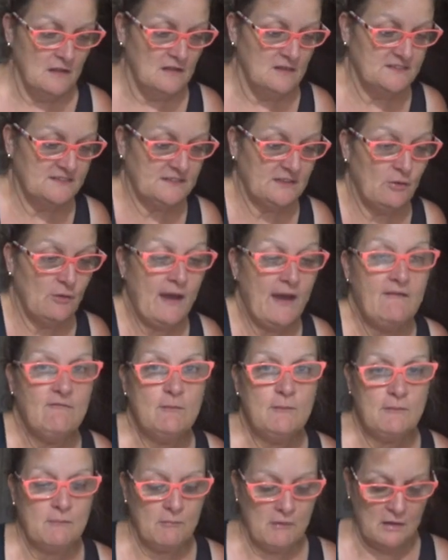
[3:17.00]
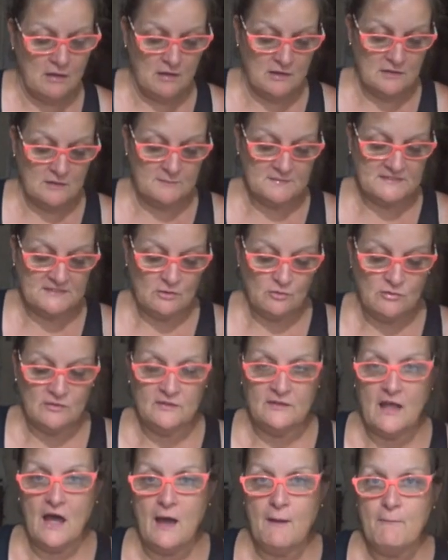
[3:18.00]
So I haven't been buying them.
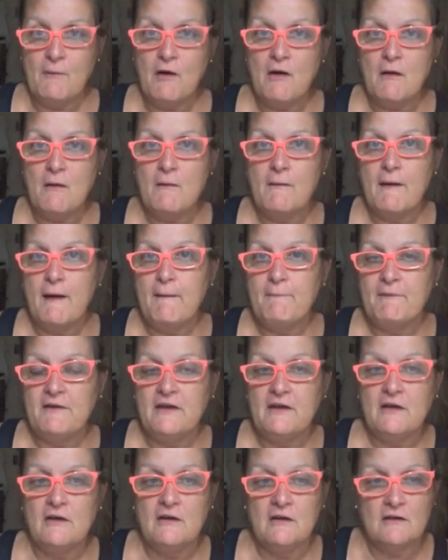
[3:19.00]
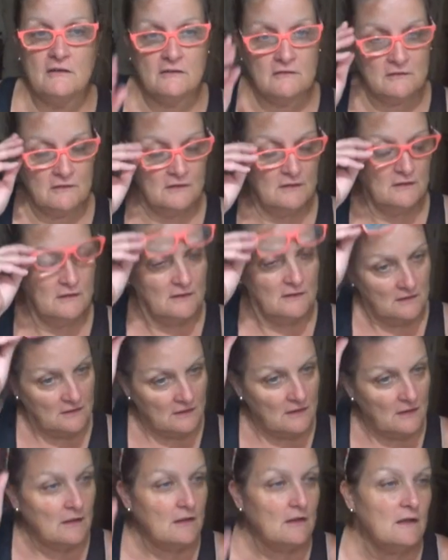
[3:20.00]
So I bought a pair,
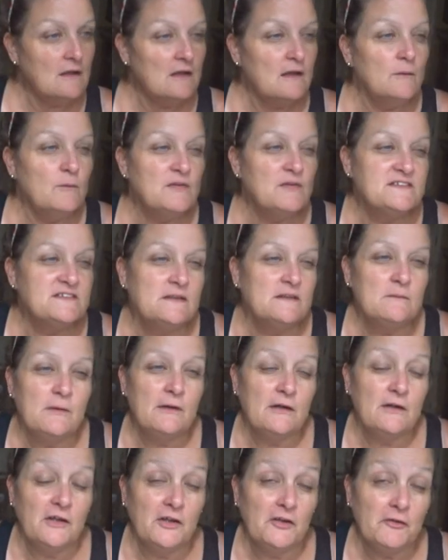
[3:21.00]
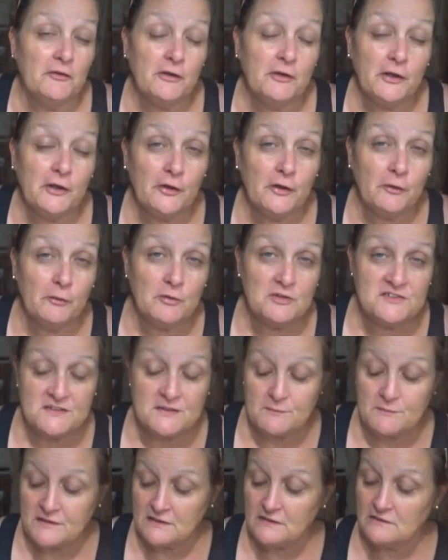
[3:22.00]
uh, I would say about a year ago or
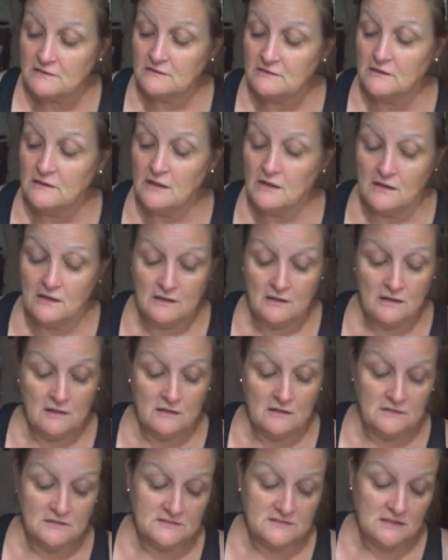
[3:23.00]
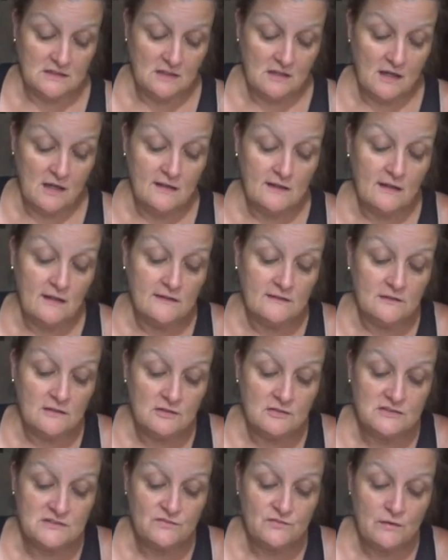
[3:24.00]
something. And I like
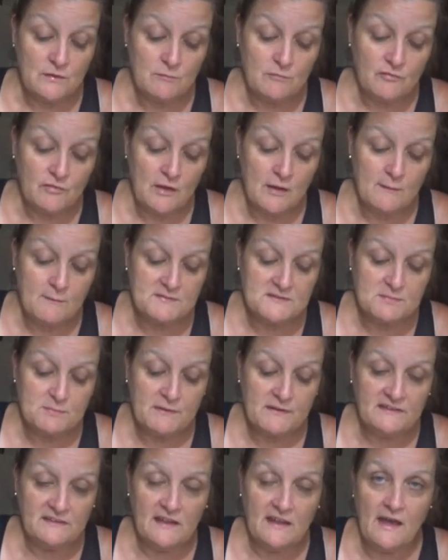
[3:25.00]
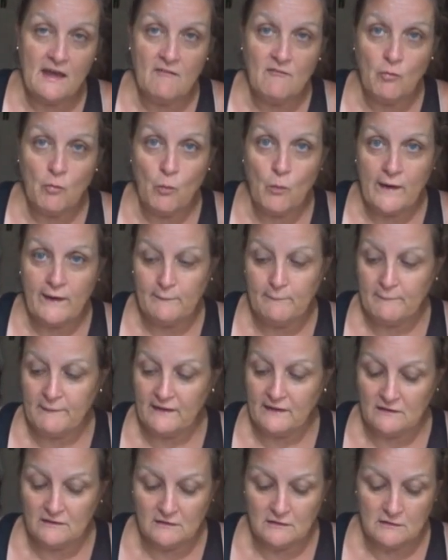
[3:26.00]
those flip-flops, but they have a white
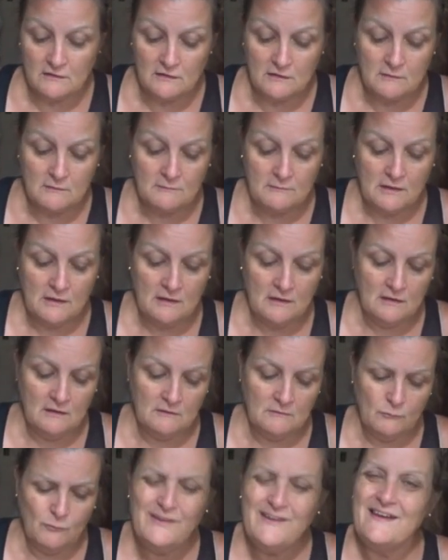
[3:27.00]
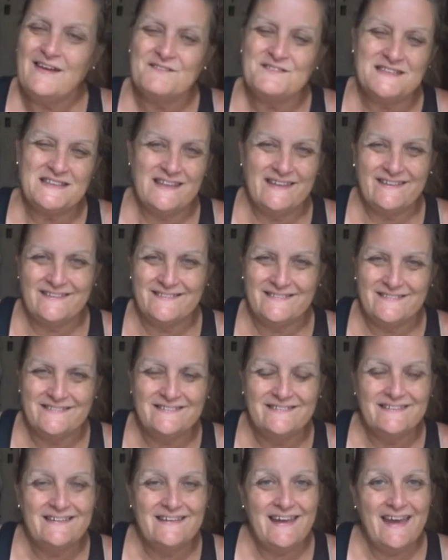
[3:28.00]
band on them and we have sand.
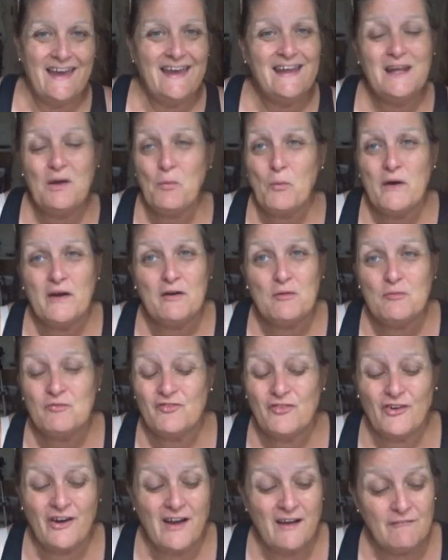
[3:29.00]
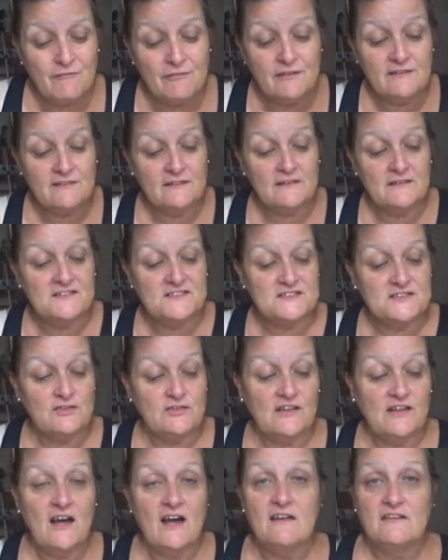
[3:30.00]
And I wear them for everything. So
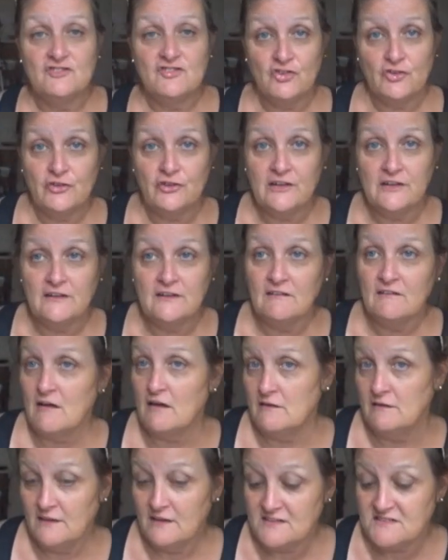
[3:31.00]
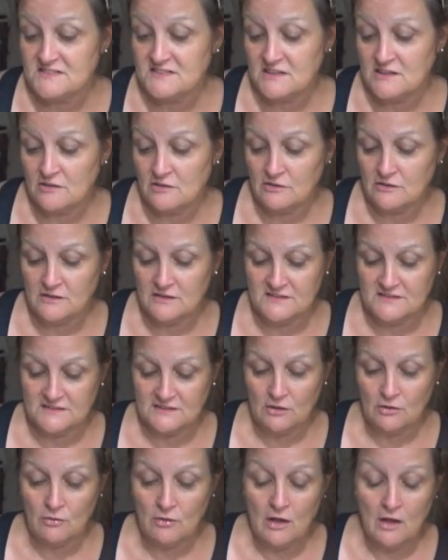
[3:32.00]
they gotten dirty, they got nasty looking.
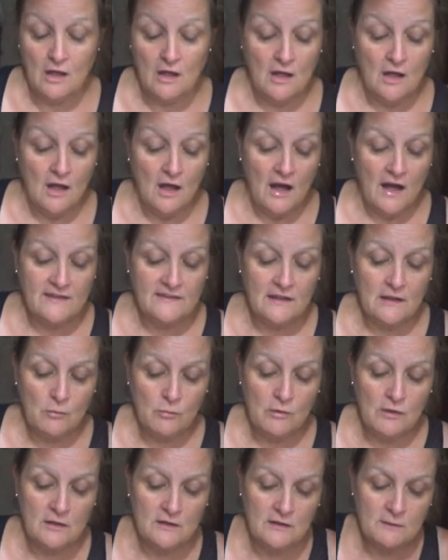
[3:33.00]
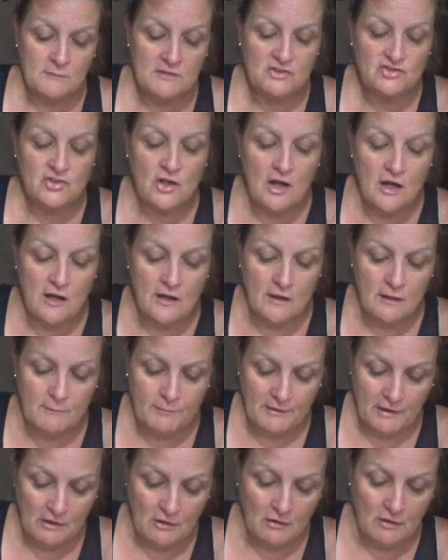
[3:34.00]
So I thought, well, let me try a
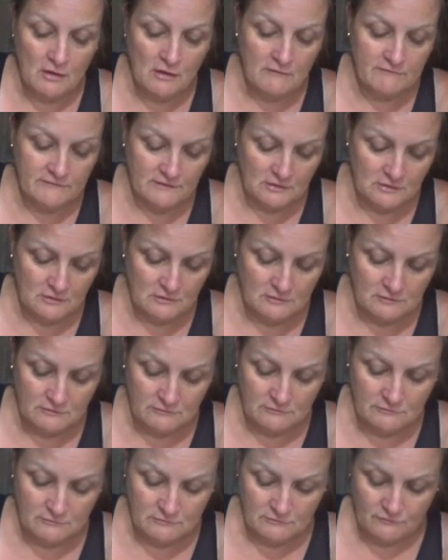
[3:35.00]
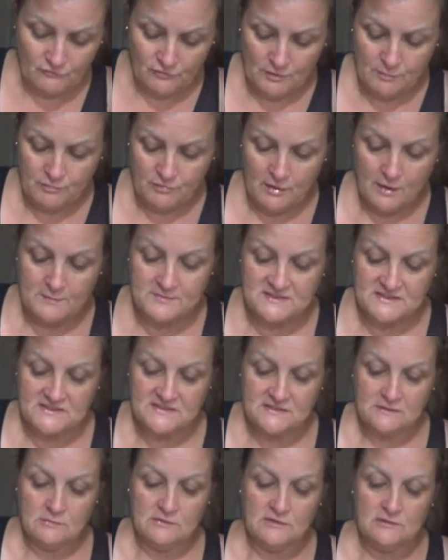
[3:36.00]
pair of their flip-flops and
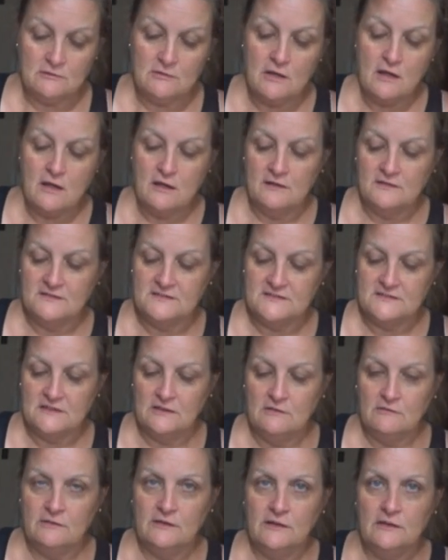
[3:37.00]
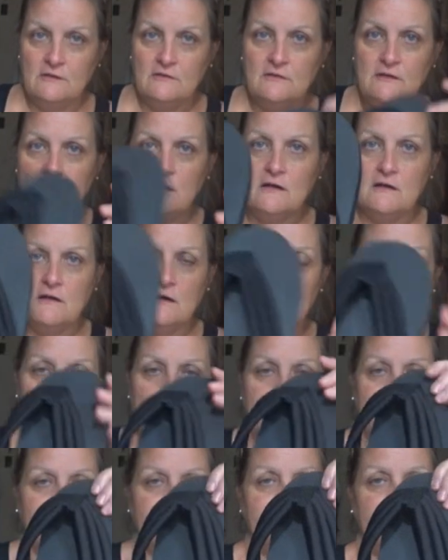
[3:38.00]
see what they're like. So here they
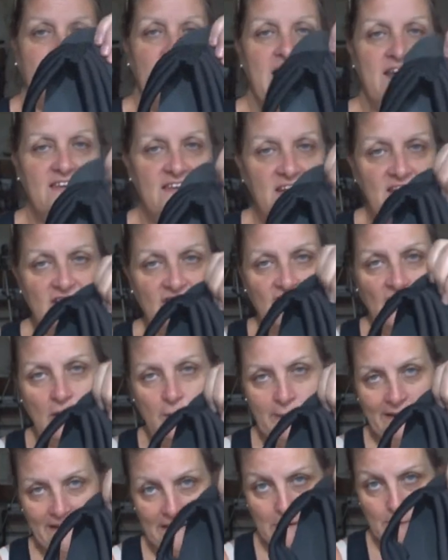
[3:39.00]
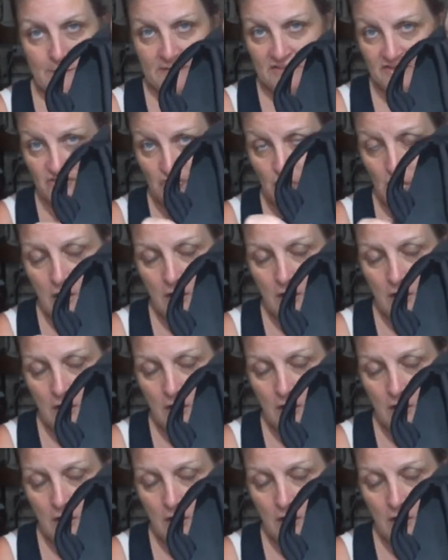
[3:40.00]
are. I think they're going to be a little bit too